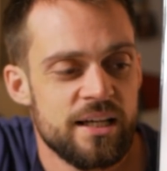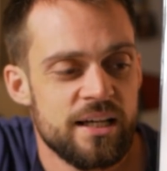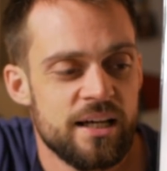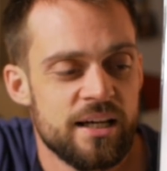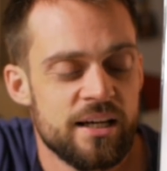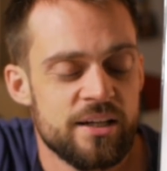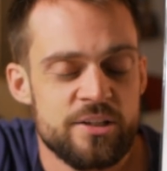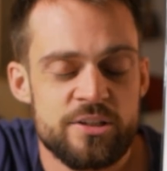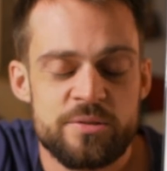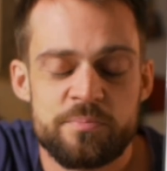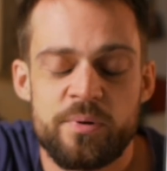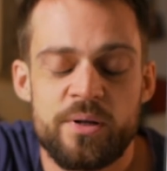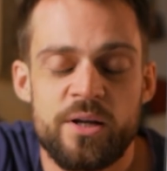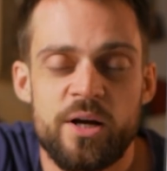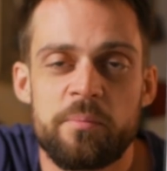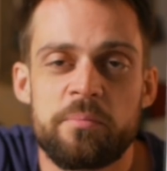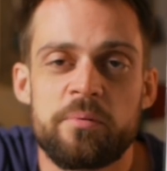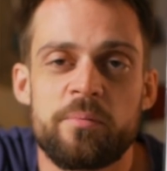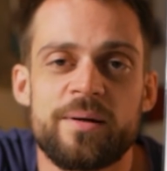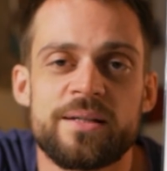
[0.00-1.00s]
I just put it
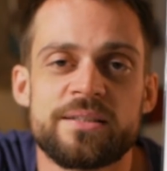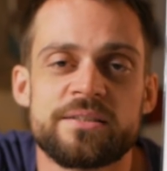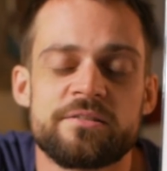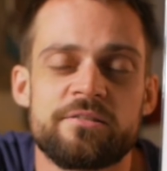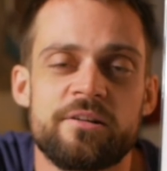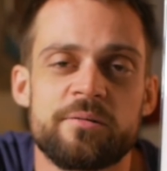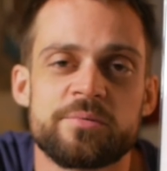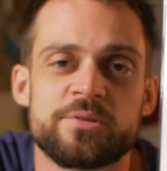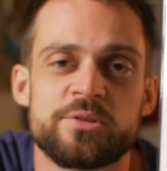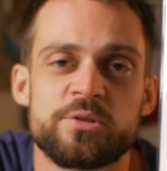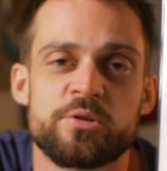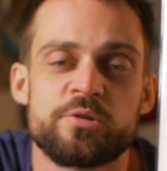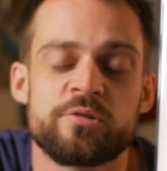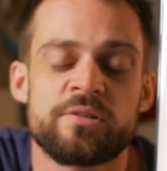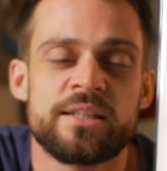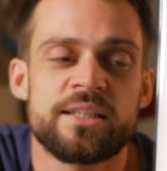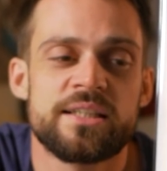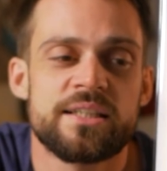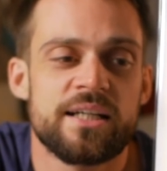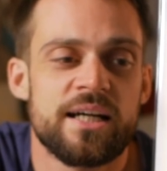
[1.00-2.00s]
up on my Instagram
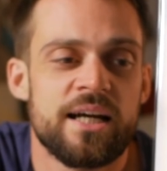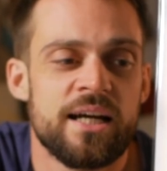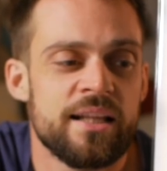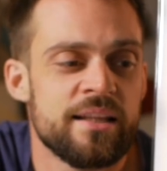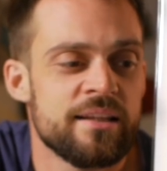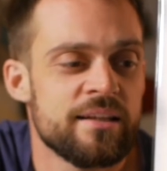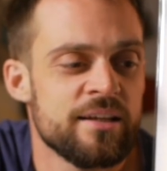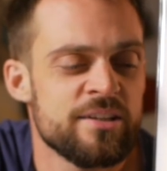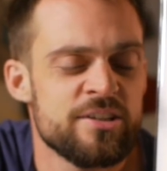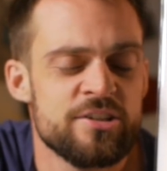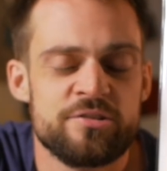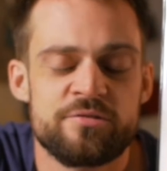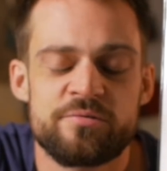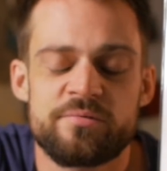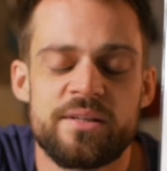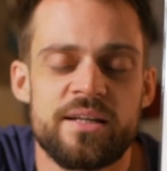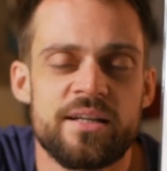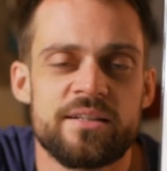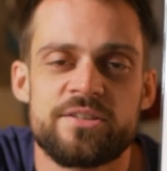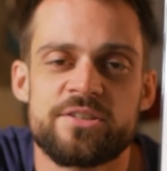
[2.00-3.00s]
story. And
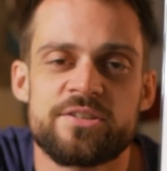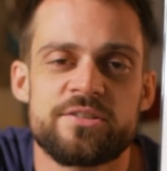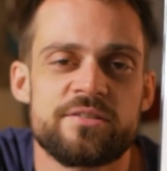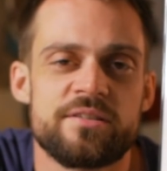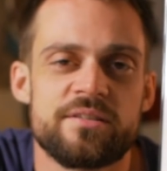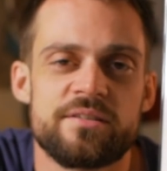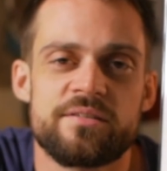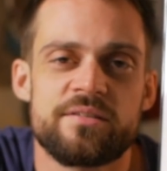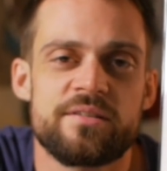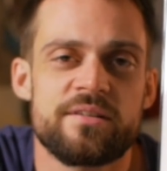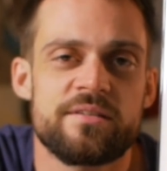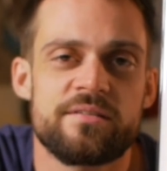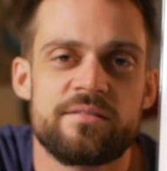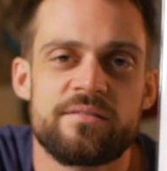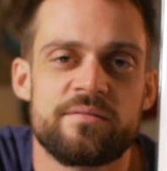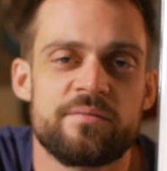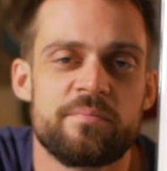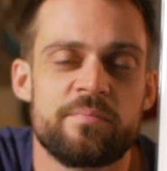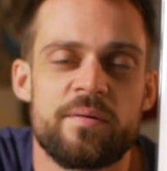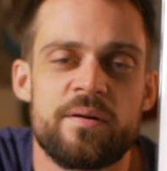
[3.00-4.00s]

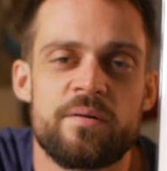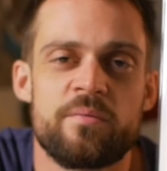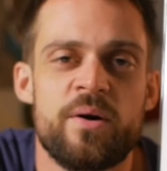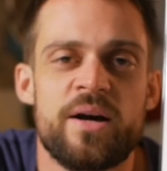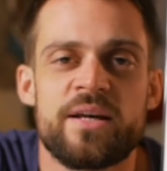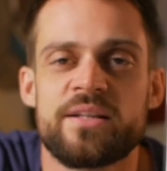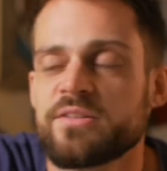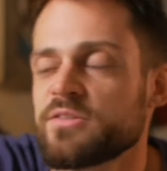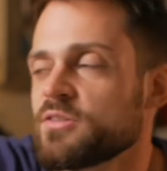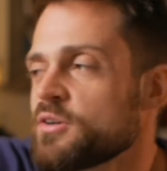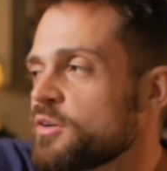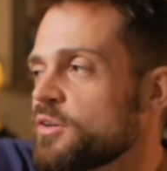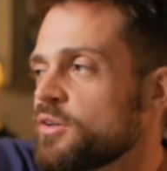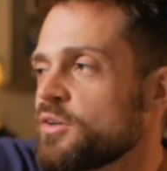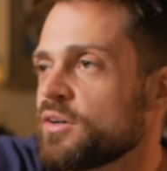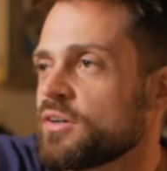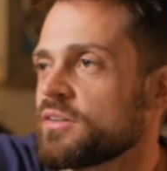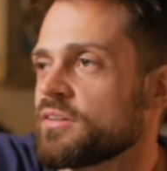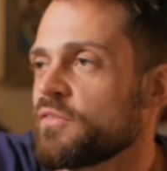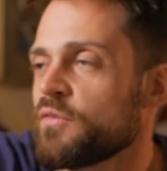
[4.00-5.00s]
the way the dog
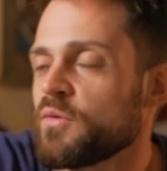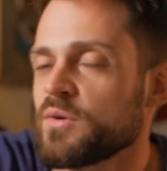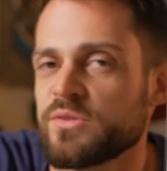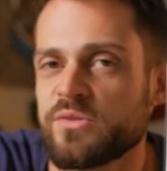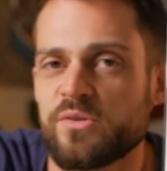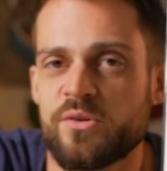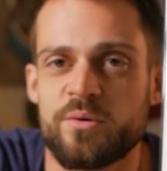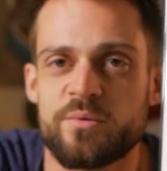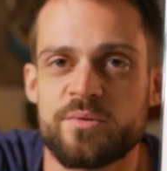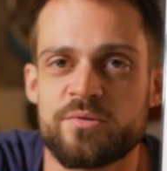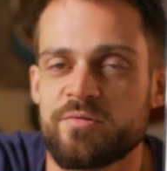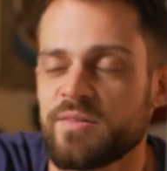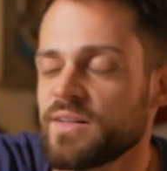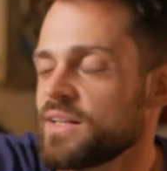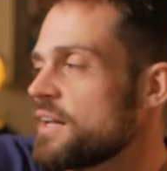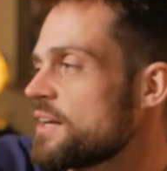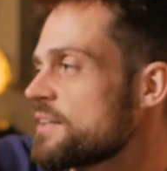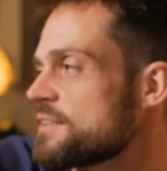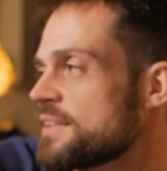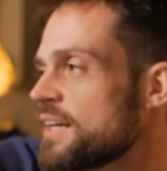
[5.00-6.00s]
looks, I've always thought it was a really
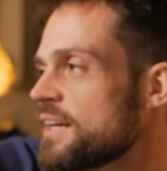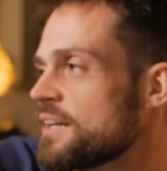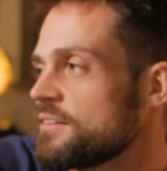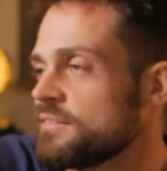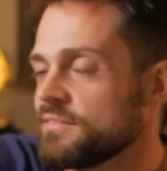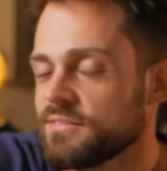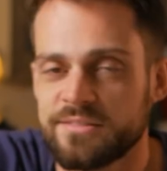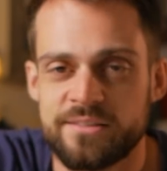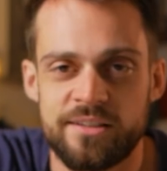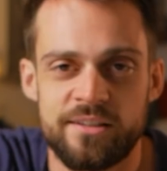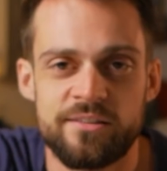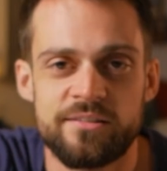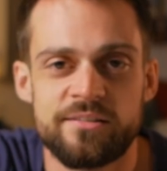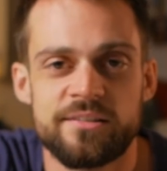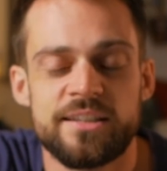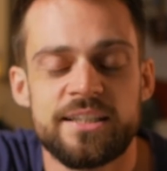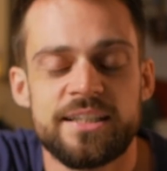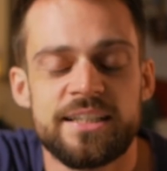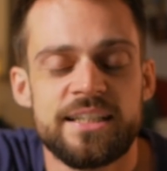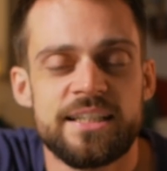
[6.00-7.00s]
nice angle. So
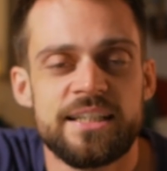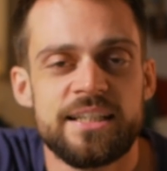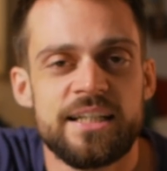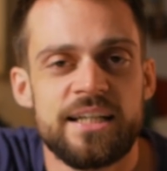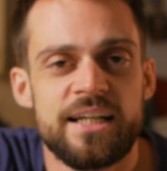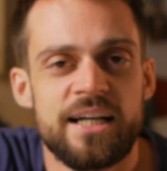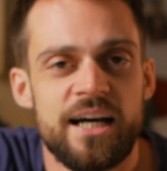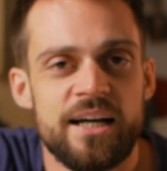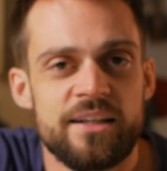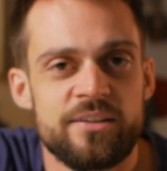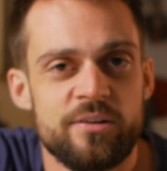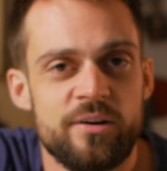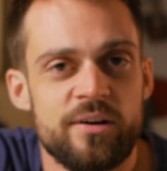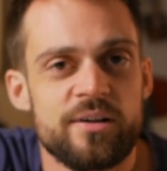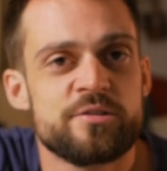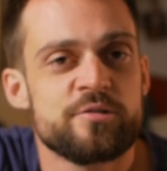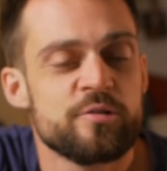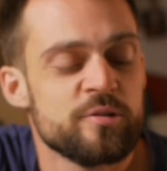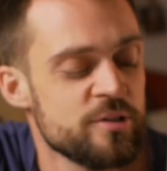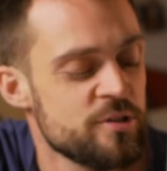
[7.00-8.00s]
I thought
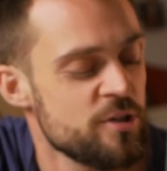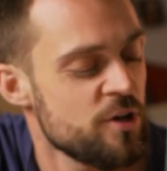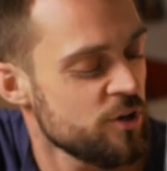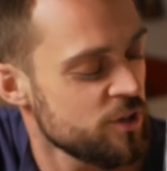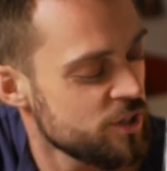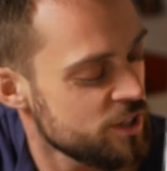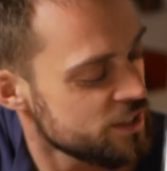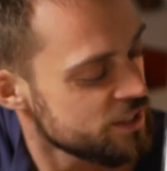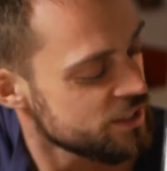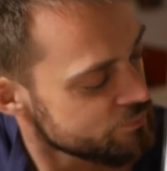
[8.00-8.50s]
I'd draw the dog.